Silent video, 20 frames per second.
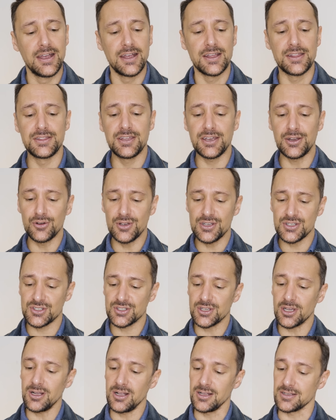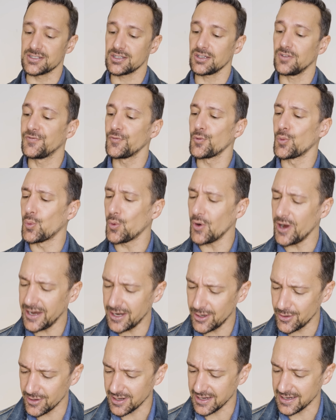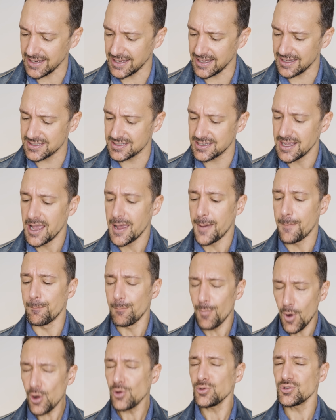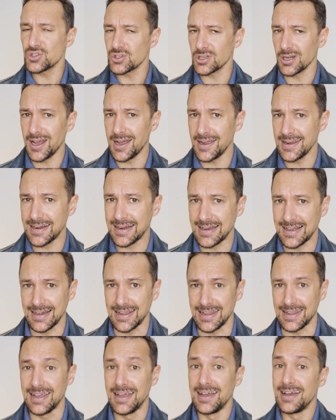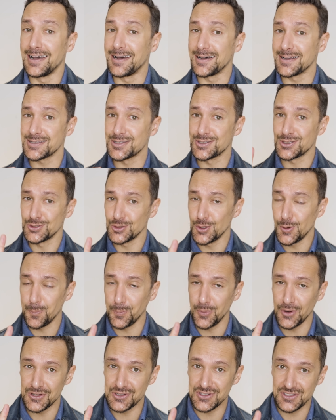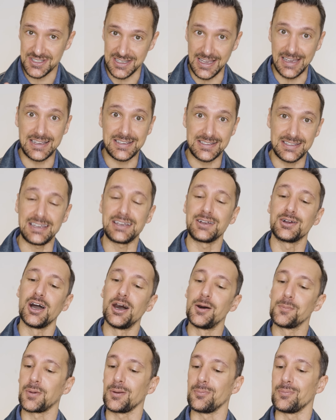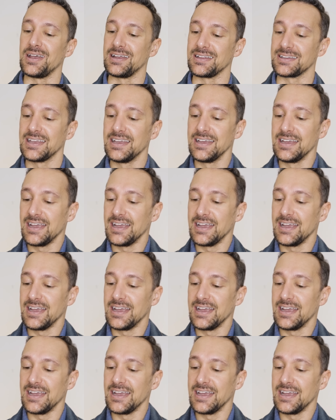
the results of wearing it most likely a super sexy compliment.